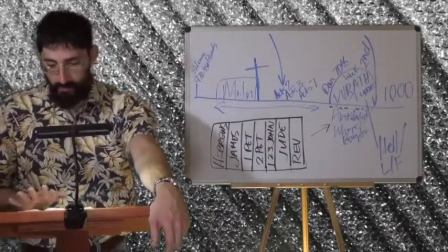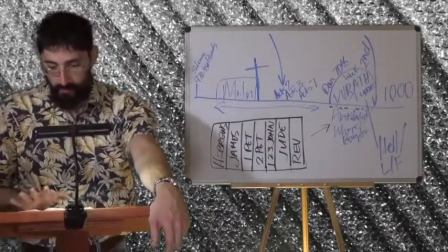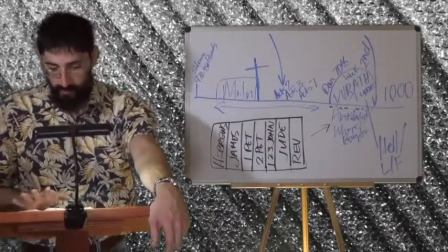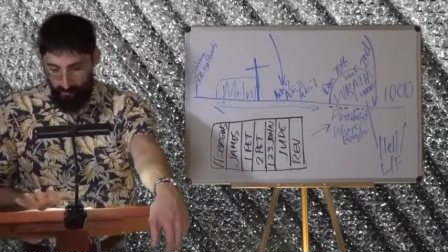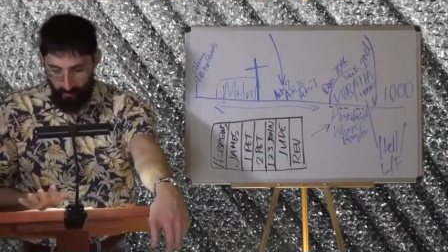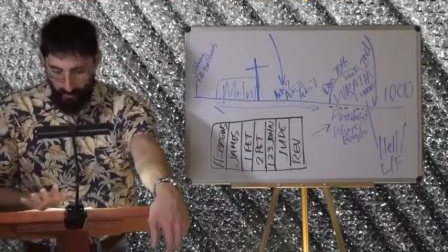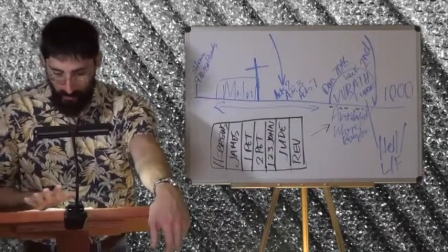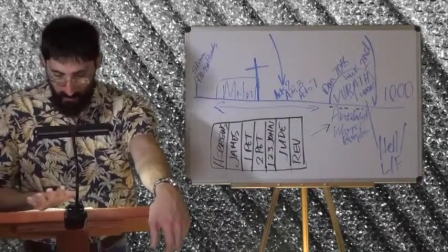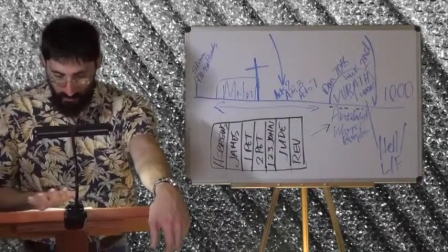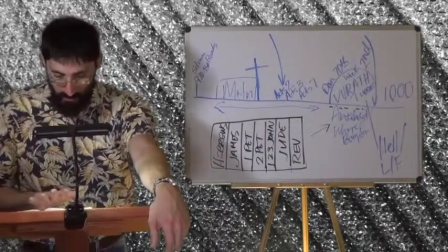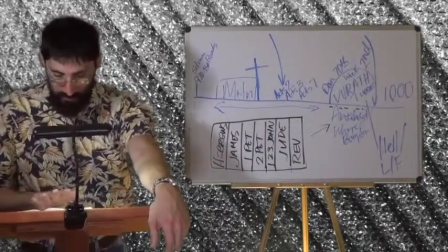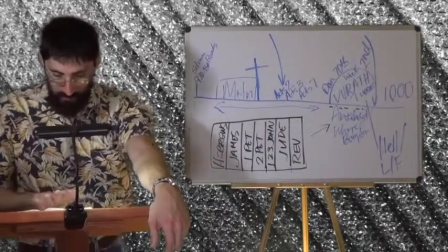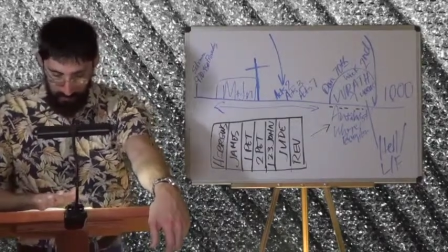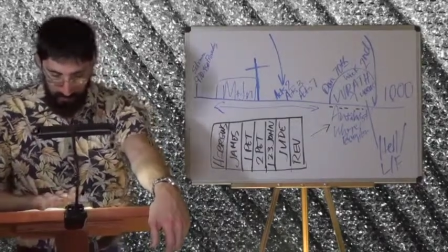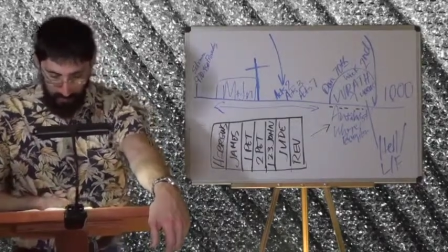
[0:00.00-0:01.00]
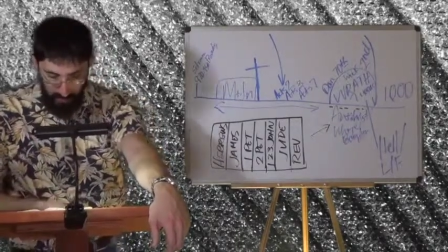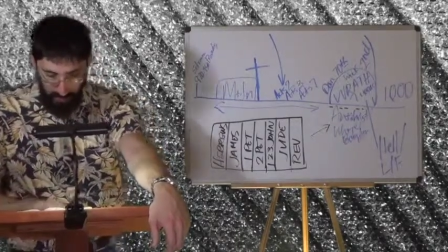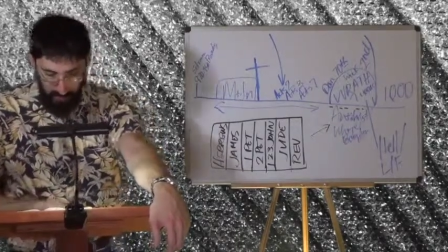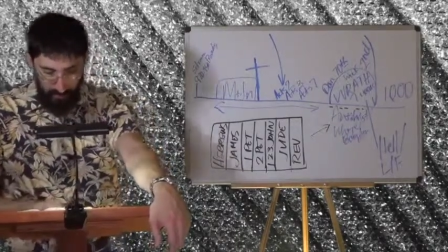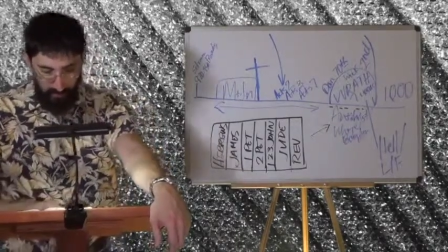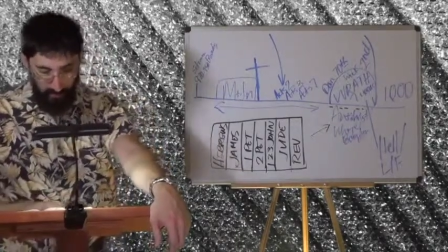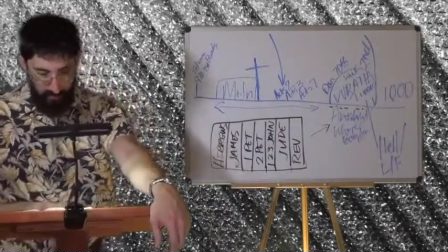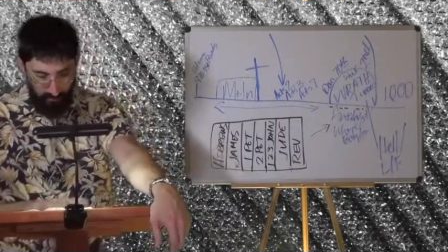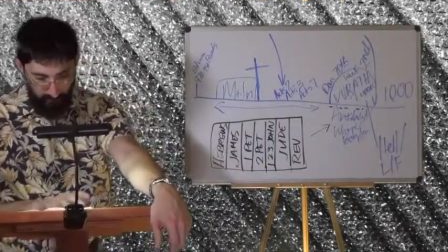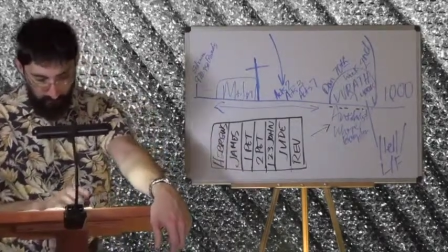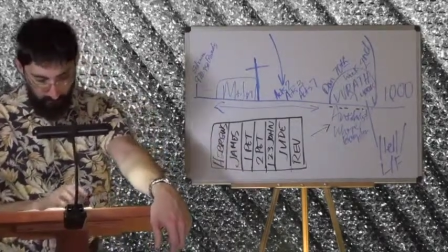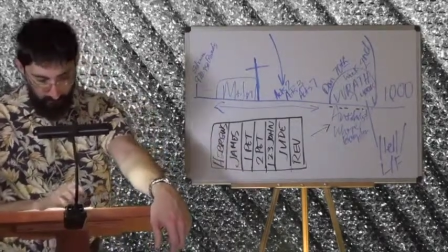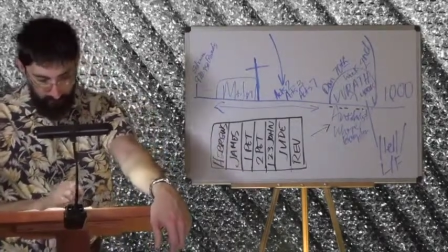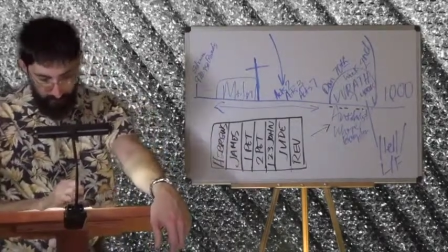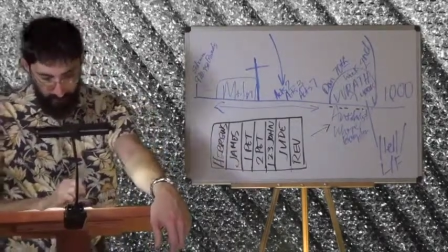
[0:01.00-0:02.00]
they know how to prepare,
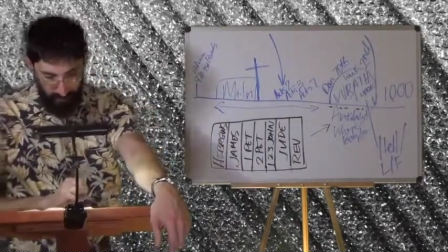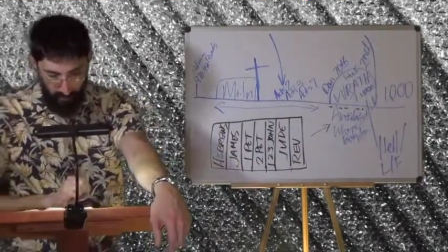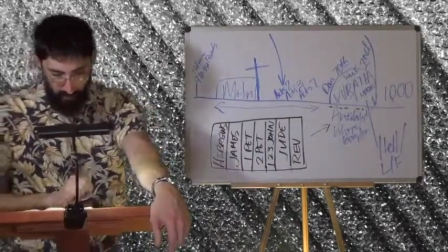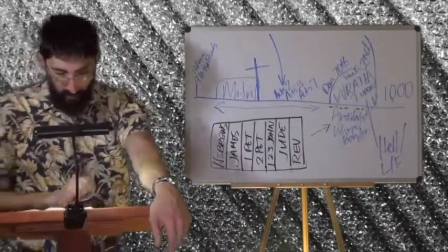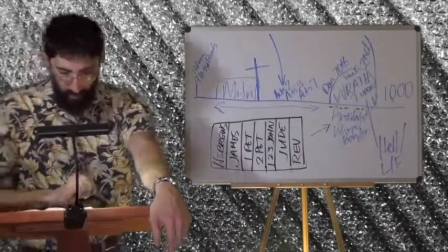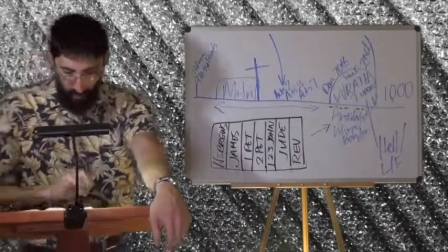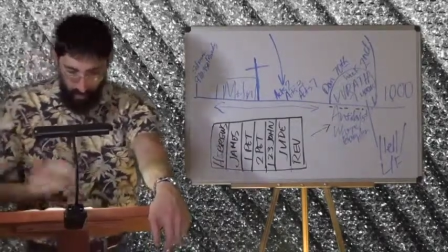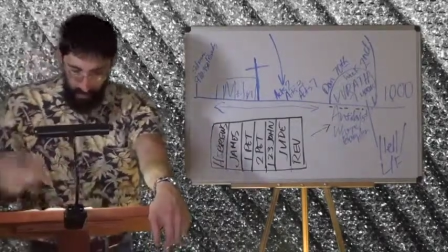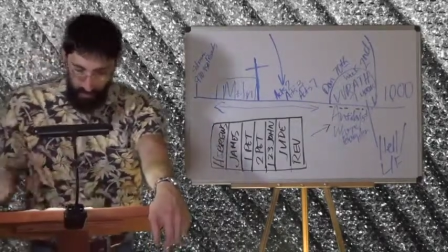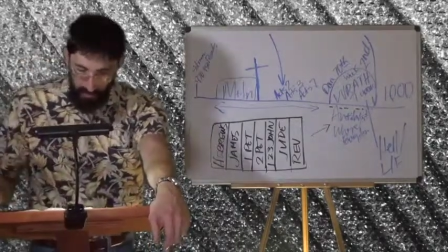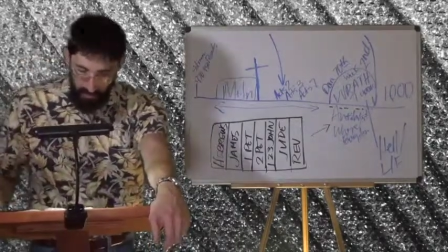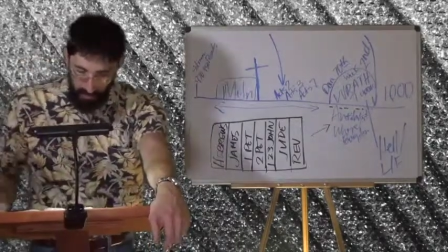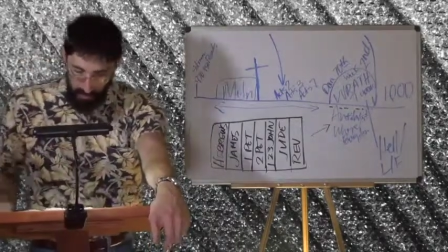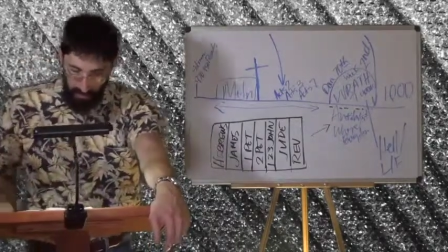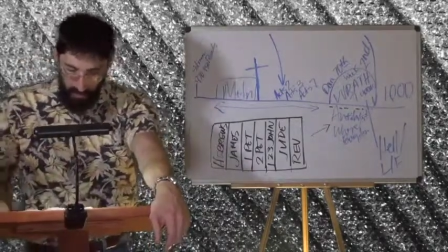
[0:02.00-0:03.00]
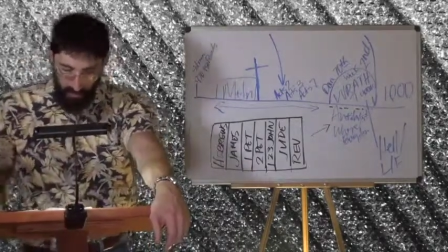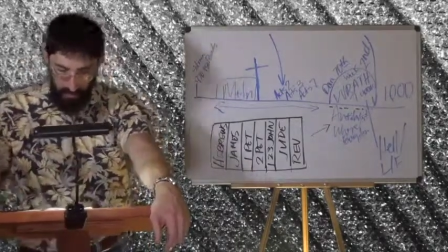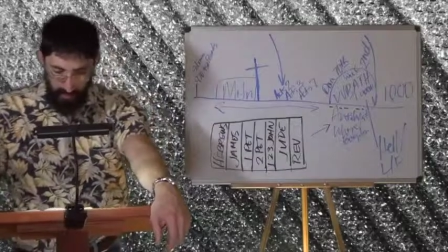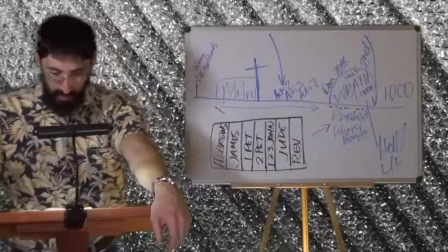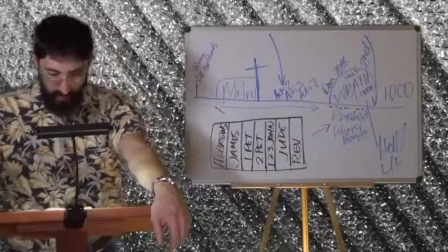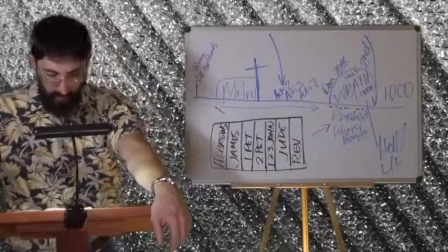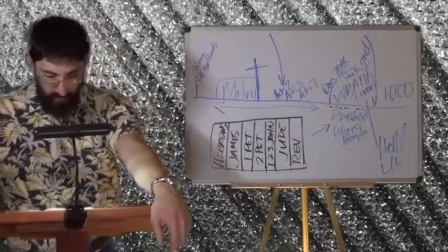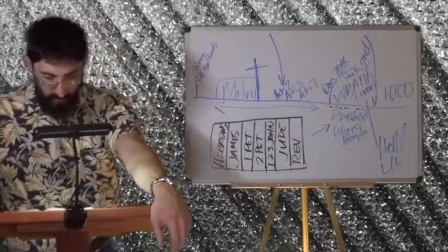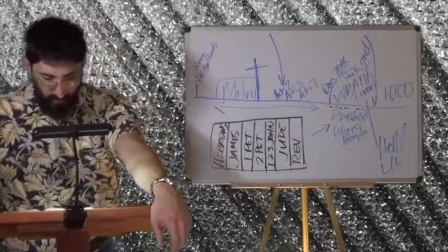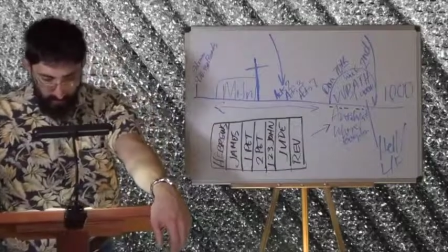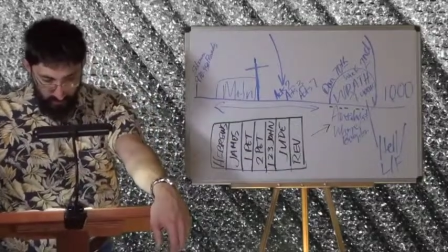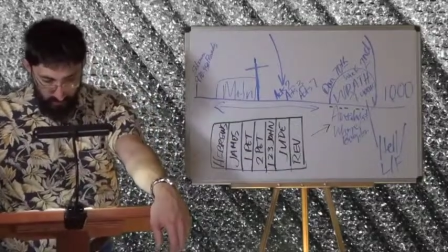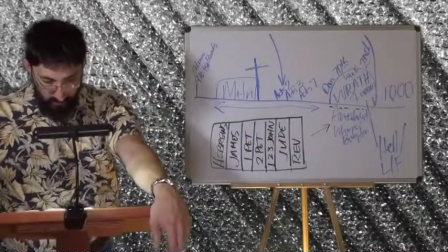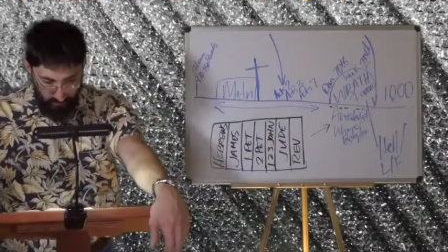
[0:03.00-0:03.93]
organize,